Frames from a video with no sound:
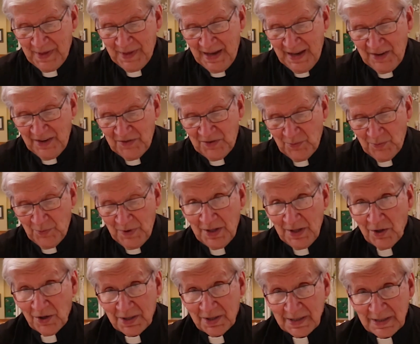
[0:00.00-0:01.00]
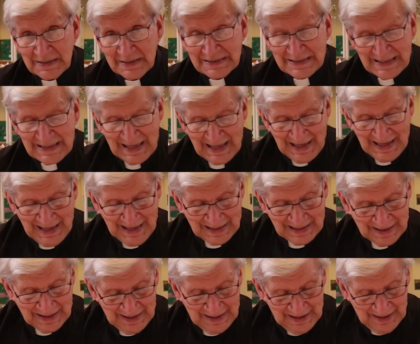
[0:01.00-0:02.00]
as we look
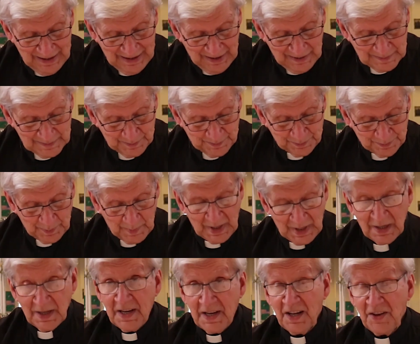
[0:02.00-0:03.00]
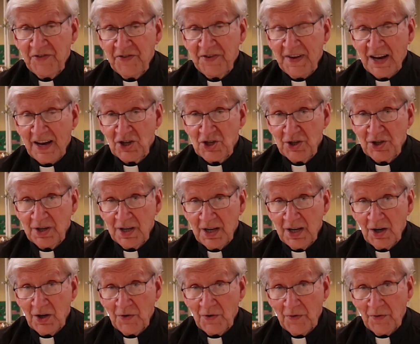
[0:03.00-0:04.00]
at the little section
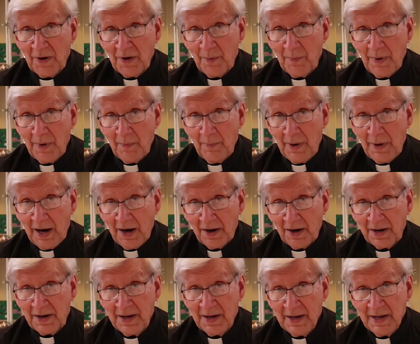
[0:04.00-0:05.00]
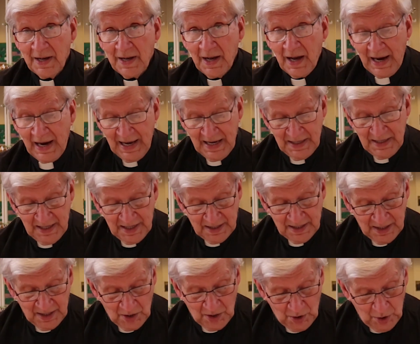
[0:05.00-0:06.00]
here from Mark. And
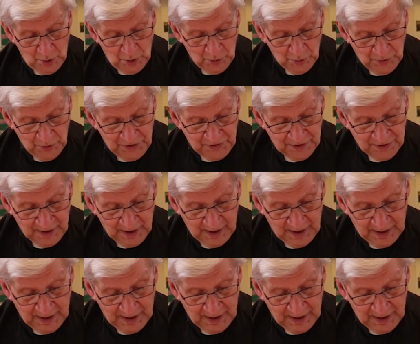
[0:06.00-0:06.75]
it concludes,